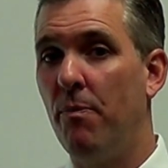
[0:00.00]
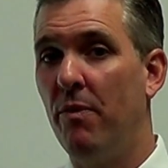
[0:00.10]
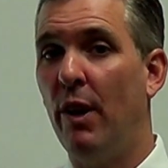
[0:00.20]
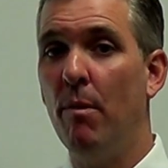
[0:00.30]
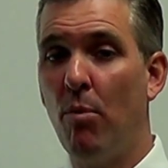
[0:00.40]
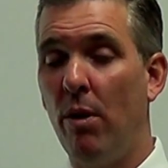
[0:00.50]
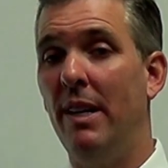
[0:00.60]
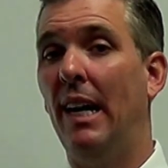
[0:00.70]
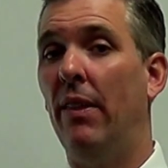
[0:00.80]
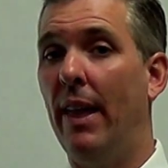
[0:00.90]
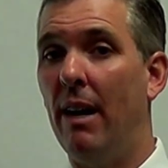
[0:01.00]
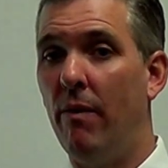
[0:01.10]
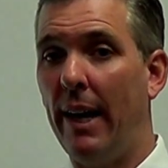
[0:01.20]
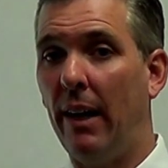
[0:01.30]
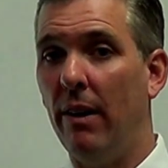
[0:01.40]
Very important to get that in
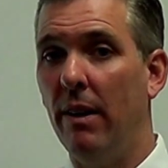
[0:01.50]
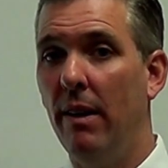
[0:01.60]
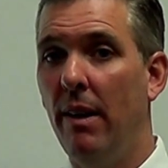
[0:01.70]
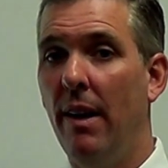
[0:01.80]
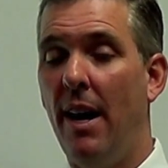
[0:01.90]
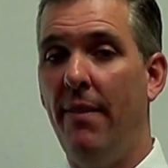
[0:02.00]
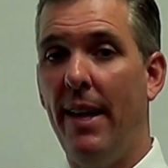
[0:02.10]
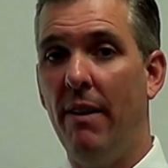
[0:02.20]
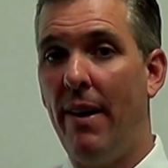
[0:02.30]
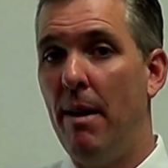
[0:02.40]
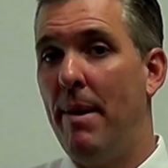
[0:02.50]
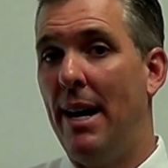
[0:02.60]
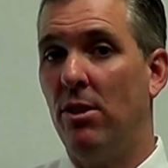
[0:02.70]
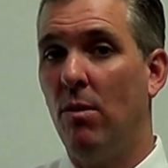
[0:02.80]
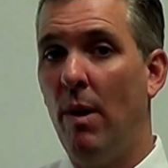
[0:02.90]
record. And then if I
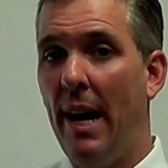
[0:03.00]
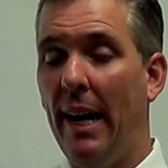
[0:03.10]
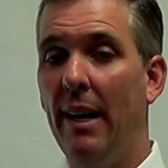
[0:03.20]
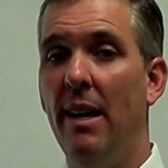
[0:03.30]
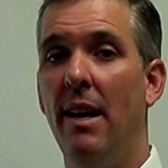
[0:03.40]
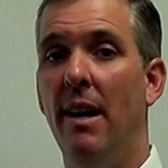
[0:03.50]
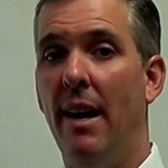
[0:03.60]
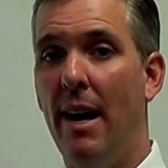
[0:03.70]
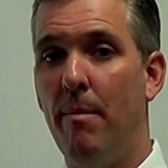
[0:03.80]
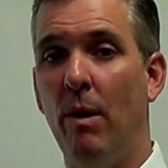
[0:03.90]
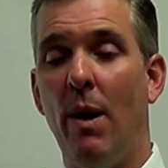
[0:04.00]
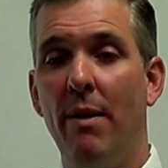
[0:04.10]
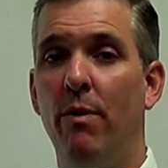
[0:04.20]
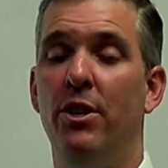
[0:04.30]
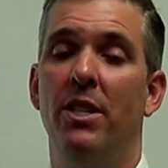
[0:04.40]
pass away, uh, my
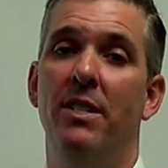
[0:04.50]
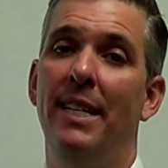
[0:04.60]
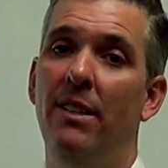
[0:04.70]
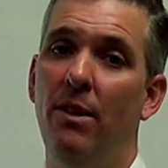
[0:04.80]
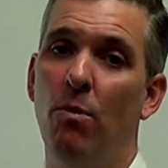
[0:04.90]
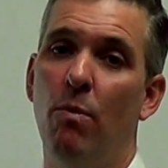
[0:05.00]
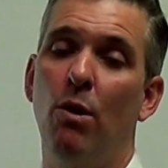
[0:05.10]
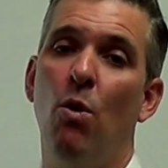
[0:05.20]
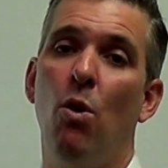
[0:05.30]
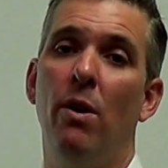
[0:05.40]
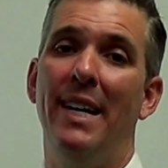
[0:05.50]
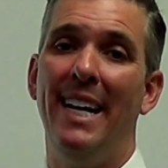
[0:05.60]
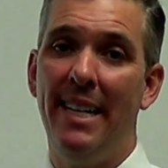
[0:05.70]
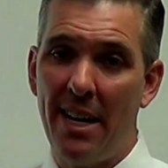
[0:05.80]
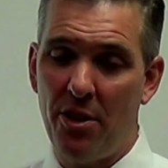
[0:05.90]
wife would just need to record
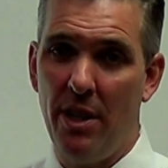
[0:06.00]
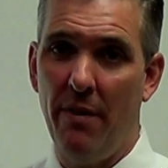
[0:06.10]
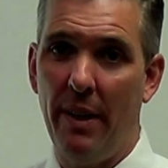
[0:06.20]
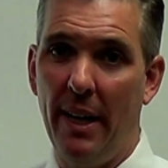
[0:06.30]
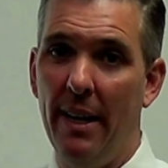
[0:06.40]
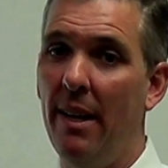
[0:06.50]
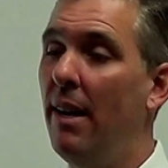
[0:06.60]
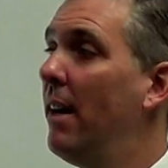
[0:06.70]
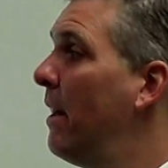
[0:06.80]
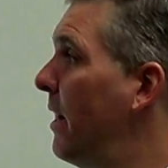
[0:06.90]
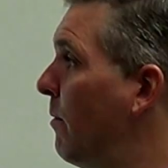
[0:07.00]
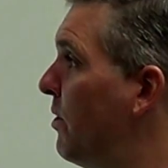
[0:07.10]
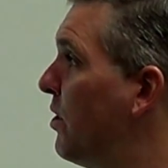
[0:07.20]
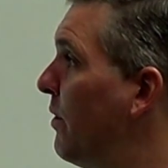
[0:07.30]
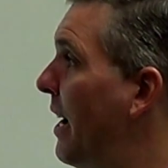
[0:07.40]
a death certificate that
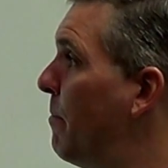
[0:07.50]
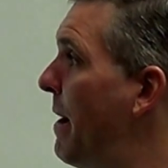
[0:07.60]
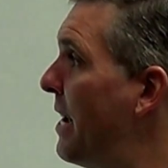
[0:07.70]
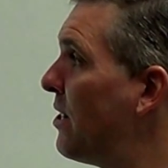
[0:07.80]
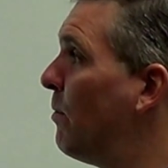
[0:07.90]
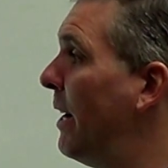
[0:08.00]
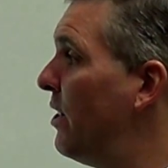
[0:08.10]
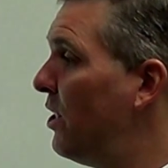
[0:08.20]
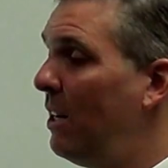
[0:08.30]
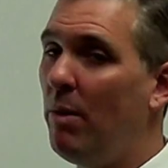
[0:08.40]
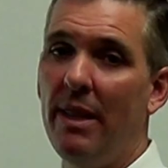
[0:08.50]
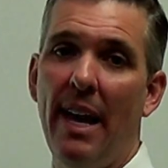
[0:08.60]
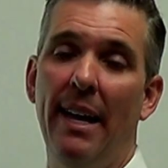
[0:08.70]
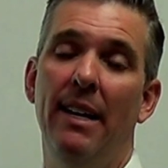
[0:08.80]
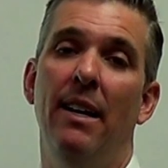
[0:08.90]
would show that I passed away. She would
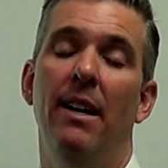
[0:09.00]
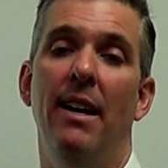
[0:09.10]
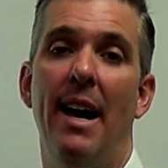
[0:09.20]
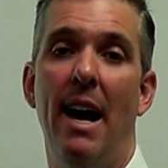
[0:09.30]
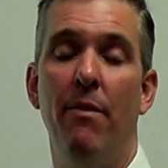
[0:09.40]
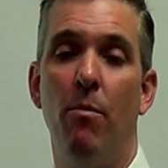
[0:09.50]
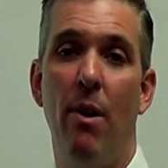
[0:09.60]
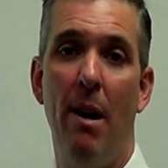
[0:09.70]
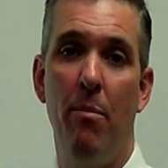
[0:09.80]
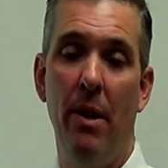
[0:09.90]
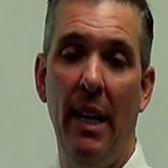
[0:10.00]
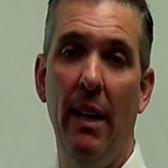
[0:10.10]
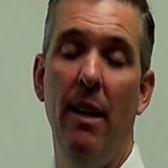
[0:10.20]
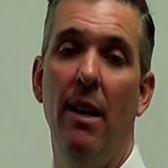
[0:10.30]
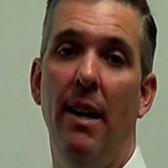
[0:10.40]
then have the
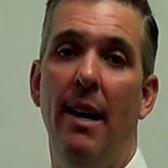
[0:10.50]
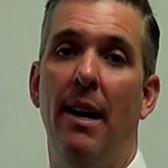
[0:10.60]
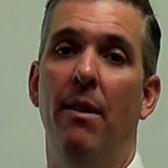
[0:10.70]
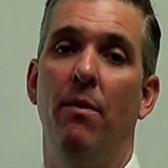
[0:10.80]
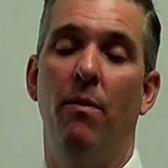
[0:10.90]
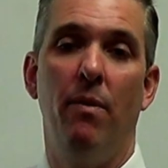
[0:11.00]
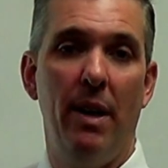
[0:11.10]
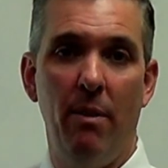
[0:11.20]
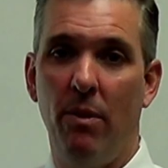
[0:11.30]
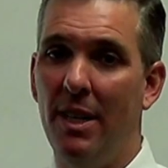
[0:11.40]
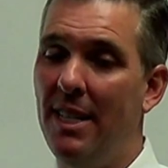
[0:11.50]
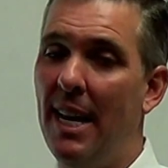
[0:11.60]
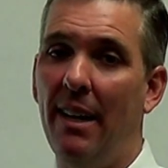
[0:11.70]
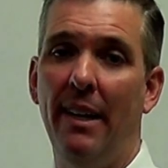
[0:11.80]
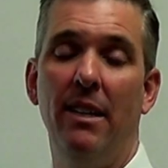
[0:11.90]
property uh, and could
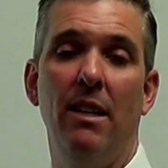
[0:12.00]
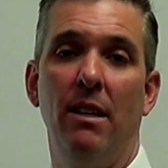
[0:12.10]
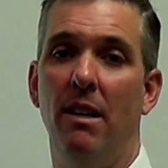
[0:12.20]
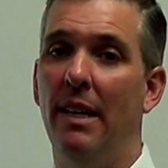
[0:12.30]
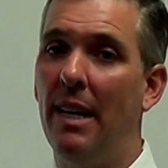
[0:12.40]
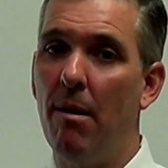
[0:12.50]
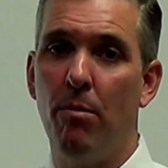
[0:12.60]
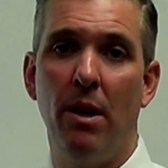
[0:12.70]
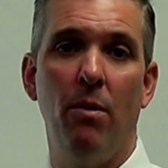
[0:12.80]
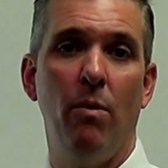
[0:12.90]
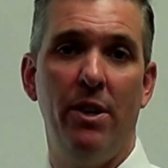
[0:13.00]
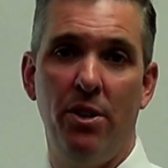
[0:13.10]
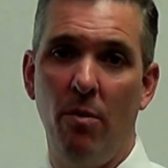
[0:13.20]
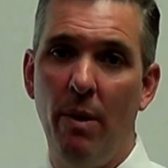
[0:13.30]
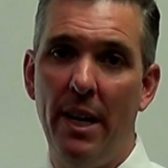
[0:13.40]
sell it, could encumber it, what
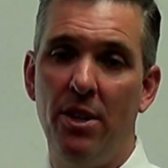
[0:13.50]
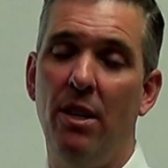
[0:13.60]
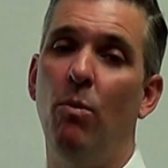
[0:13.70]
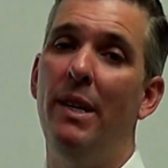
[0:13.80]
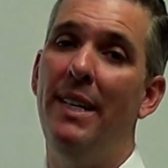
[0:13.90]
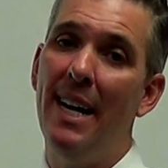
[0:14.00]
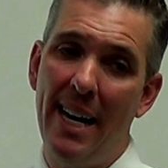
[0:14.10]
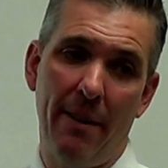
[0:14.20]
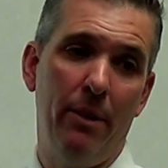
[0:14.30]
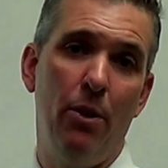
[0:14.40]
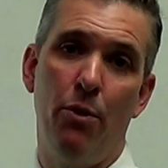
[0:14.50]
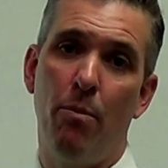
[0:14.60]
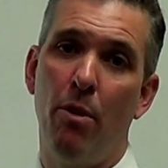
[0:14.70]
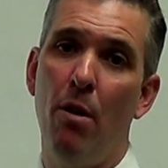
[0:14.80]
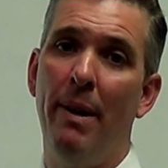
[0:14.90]
she wished. She would not have to go through
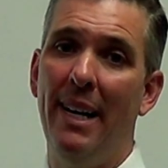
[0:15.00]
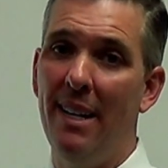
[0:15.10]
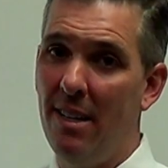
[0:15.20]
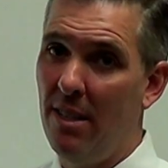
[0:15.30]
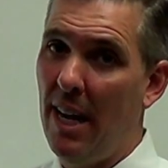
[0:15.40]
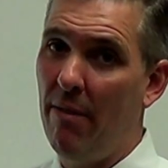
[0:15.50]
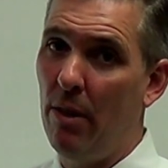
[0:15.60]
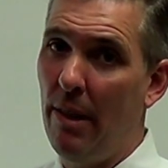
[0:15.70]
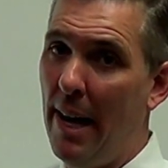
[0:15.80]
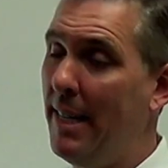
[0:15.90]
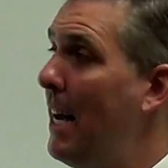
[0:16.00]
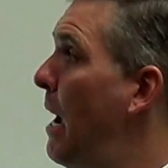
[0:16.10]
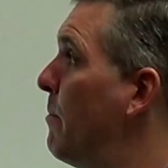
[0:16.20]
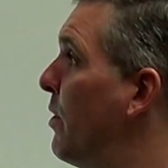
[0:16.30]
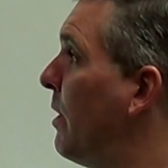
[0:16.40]
probate, save her a lot of
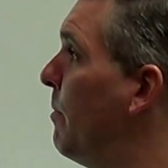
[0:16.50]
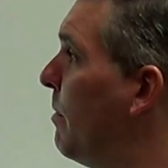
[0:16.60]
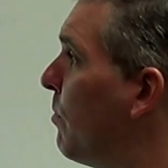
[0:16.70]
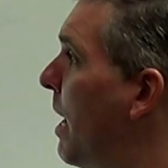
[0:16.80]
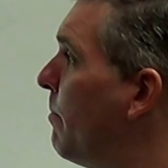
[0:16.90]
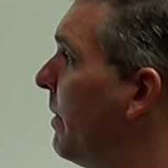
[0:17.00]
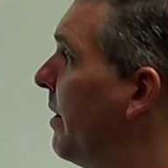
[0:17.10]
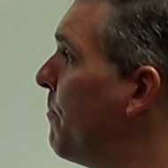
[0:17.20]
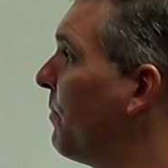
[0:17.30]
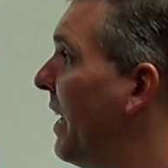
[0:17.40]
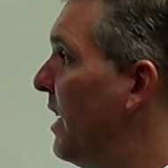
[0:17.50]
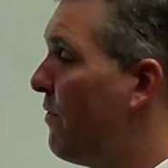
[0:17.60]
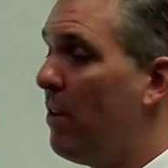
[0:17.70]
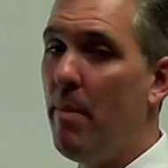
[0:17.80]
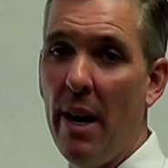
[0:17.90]
time. So community property is
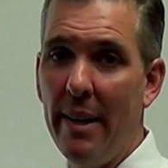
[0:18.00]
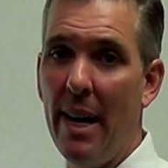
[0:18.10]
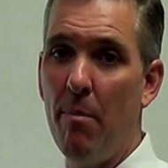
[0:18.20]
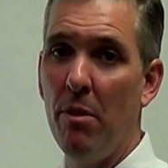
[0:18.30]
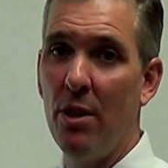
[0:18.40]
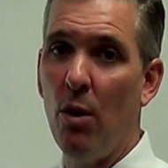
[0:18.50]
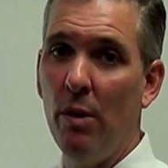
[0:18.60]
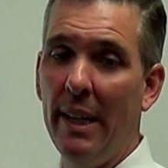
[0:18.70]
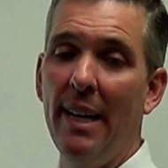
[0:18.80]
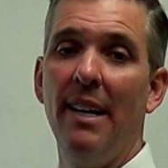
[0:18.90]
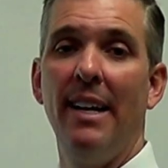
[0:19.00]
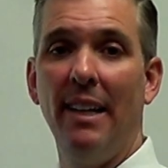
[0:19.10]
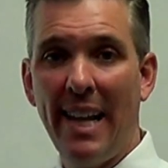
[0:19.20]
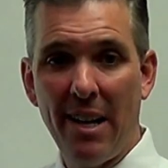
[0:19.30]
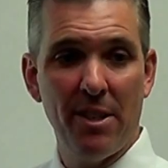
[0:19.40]
for married couples only and
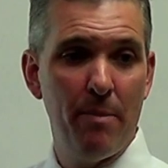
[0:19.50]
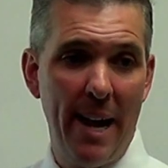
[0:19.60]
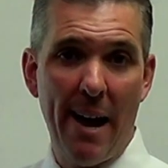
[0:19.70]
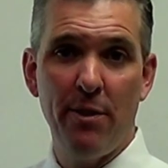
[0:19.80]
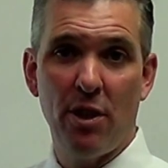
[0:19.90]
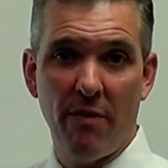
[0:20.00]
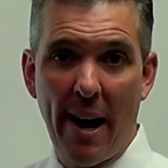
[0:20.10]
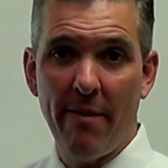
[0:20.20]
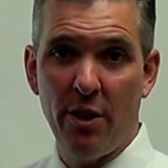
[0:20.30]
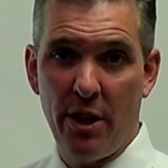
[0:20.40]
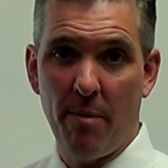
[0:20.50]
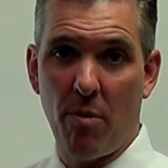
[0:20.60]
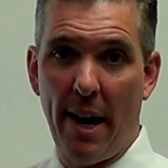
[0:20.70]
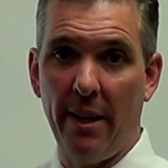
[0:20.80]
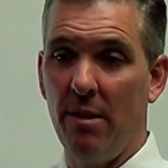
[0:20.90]
allows them to have survivorship
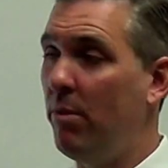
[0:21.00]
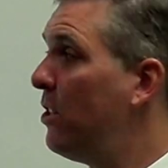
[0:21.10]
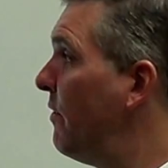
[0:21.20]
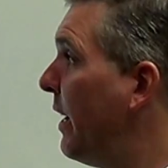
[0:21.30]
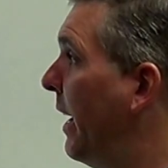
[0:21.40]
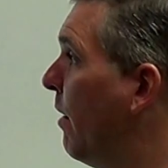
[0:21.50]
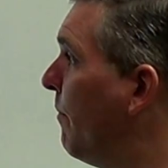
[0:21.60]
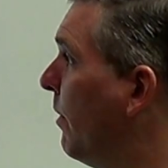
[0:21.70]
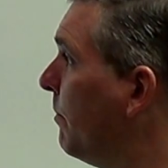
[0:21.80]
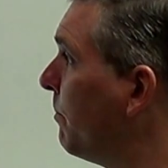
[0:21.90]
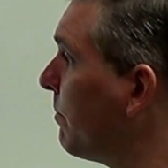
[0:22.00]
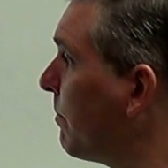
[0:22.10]
rights, which is very helpful.